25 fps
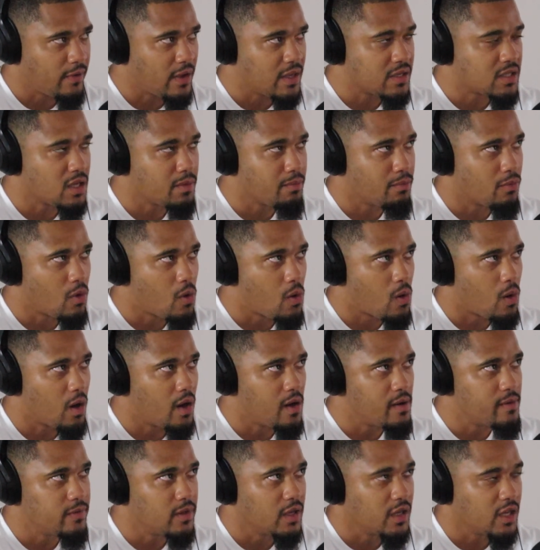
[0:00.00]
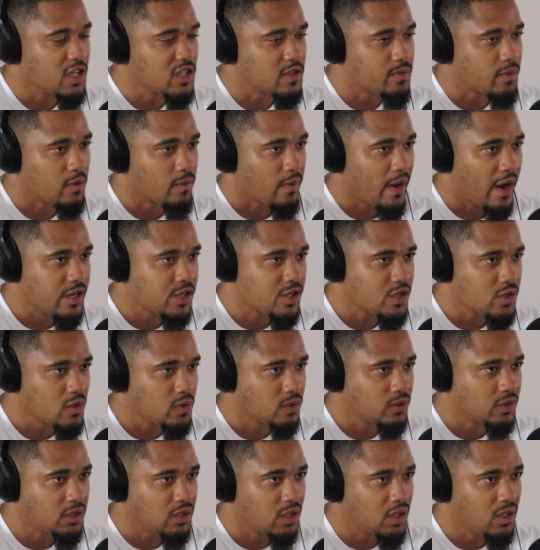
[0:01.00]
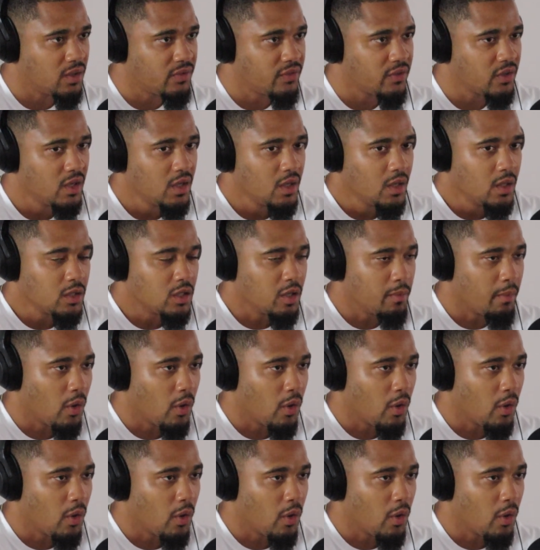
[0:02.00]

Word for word: Is it more of the inspirational stuff? Right. The